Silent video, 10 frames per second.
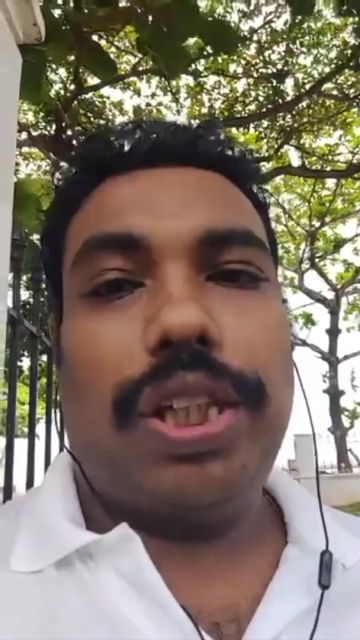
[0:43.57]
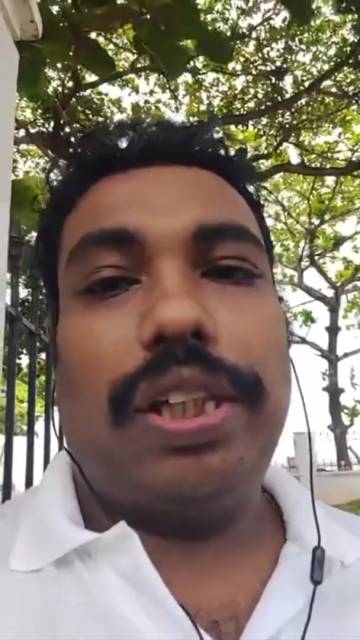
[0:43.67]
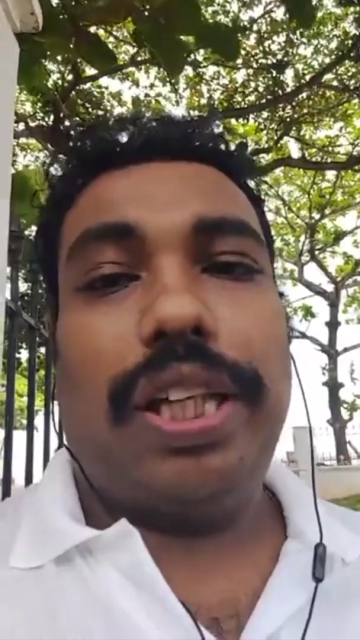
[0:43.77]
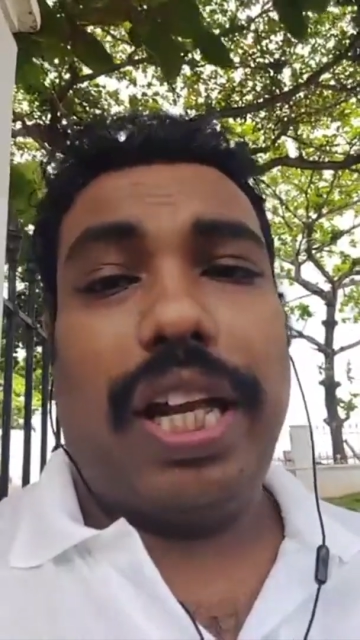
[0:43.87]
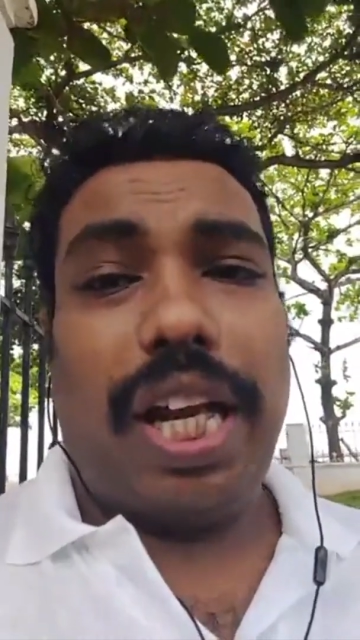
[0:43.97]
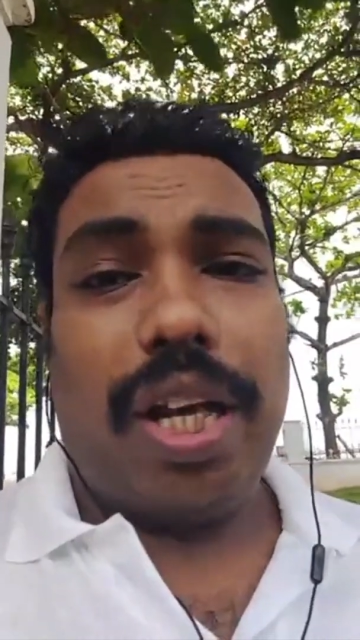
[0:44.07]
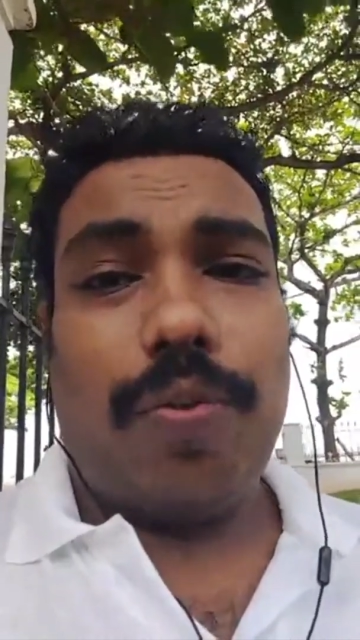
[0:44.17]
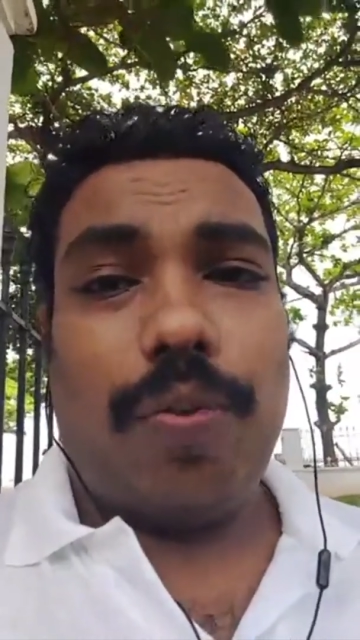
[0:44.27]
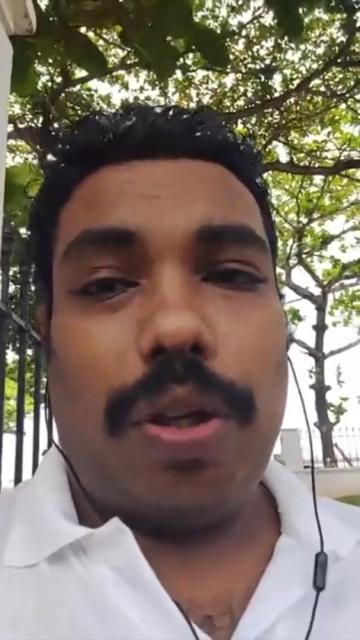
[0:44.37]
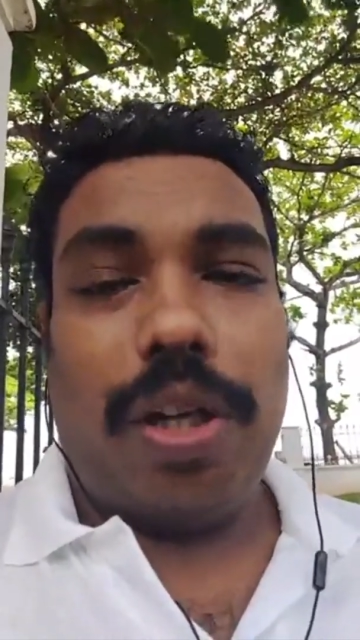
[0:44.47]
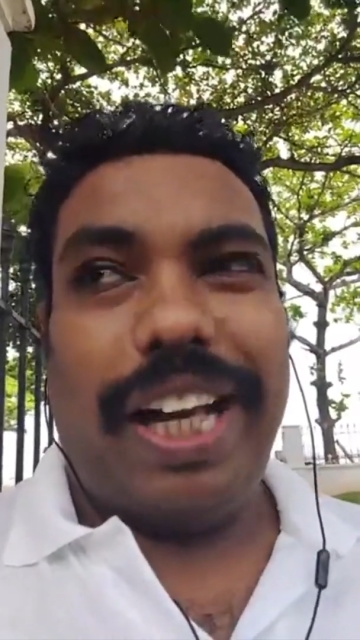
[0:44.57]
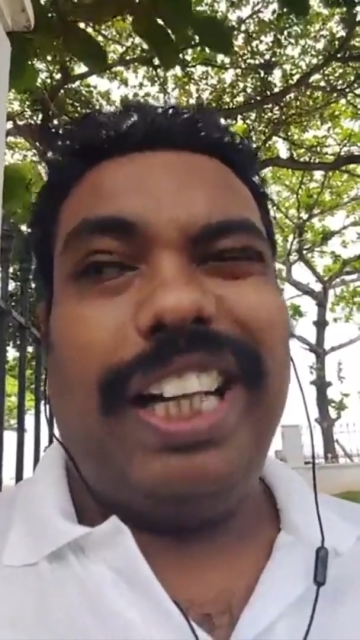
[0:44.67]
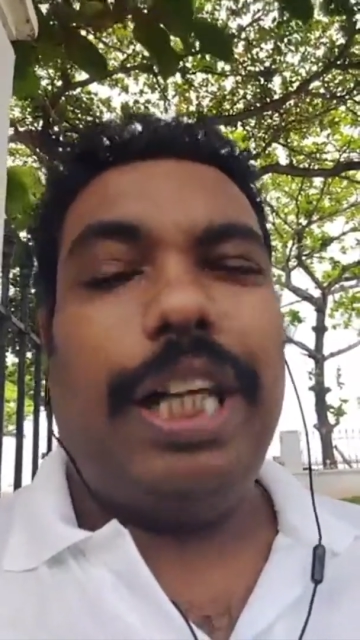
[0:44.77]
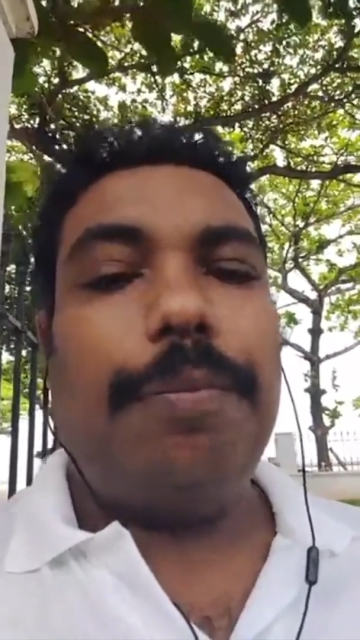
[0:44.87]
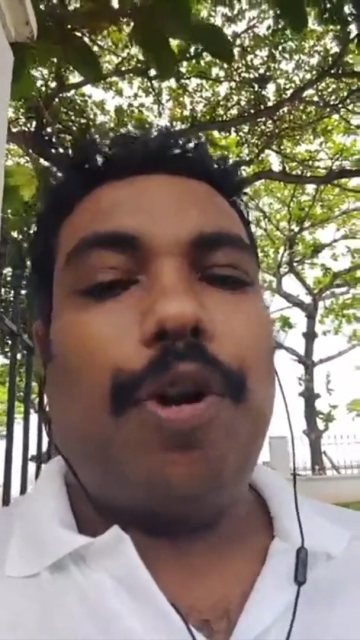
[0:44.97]
that there are
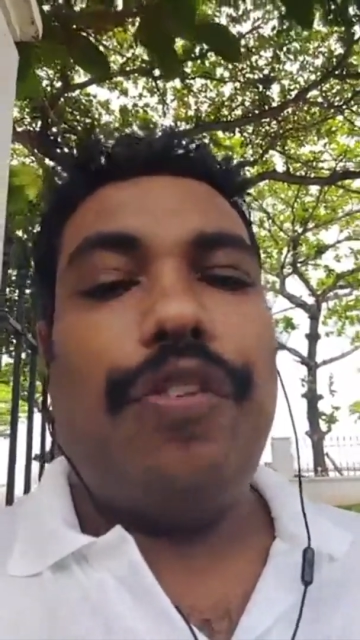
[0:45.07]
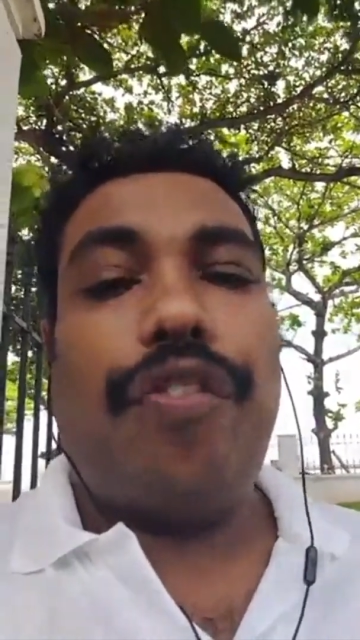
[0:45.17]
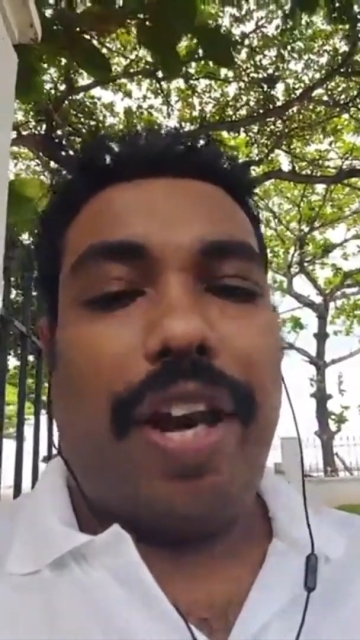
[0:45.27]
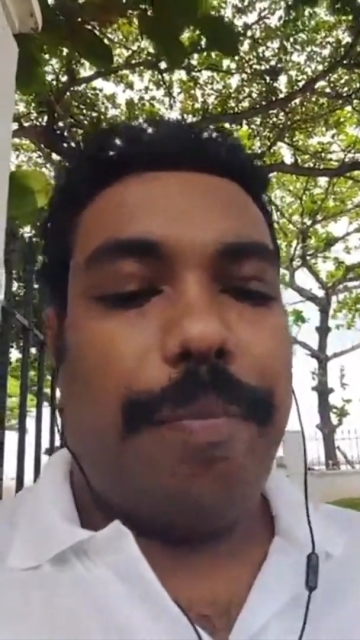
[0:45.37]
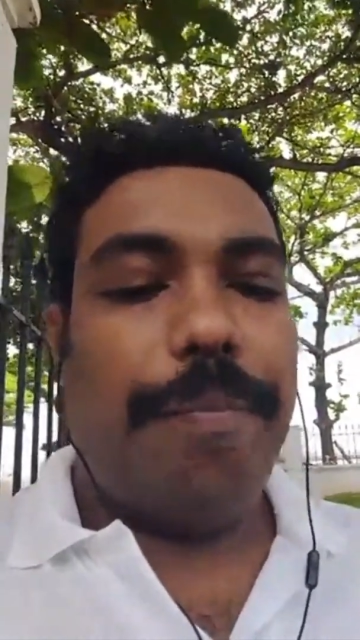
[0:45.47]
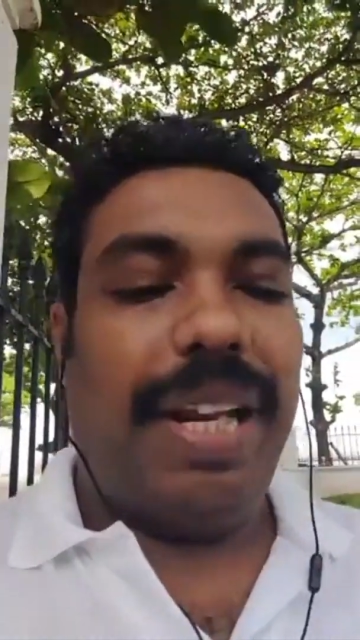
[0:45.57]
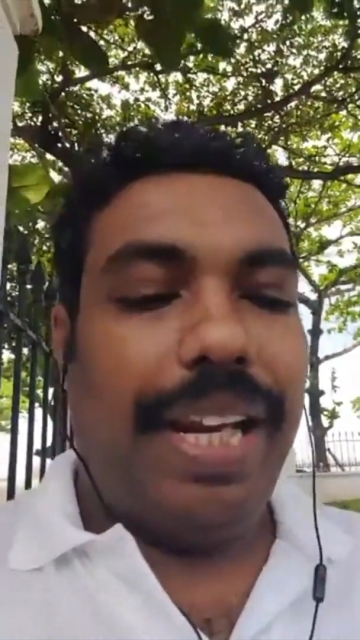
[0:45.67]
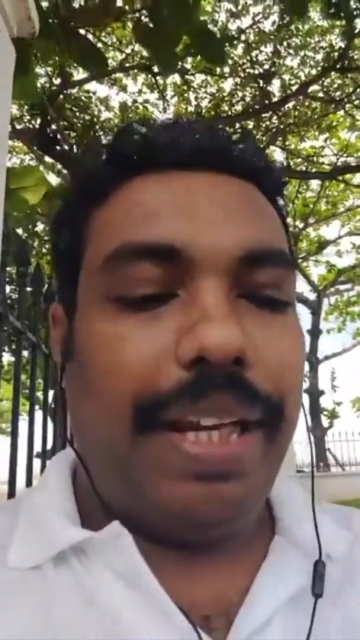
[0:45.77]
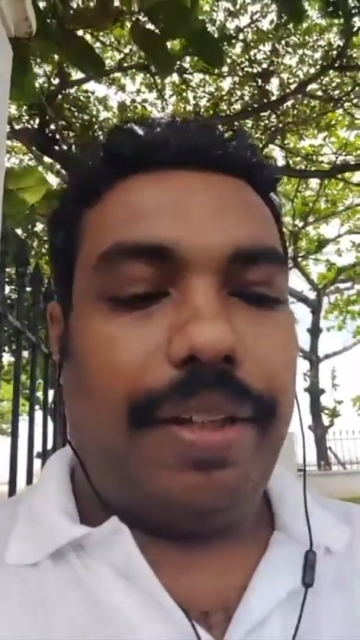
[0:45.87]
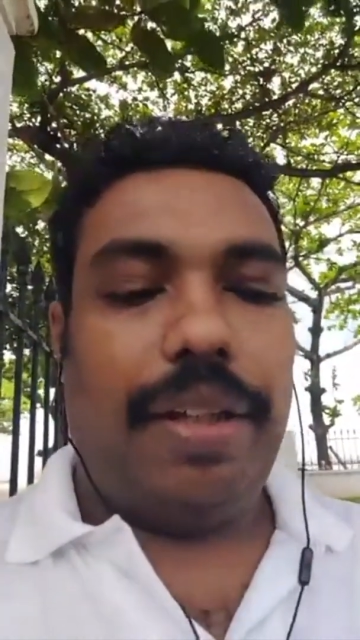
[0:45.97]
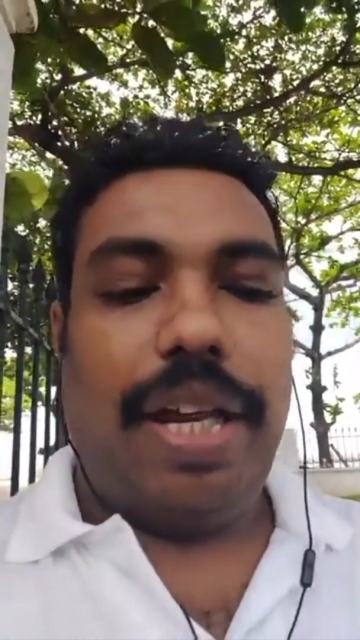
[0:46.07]
18.5 million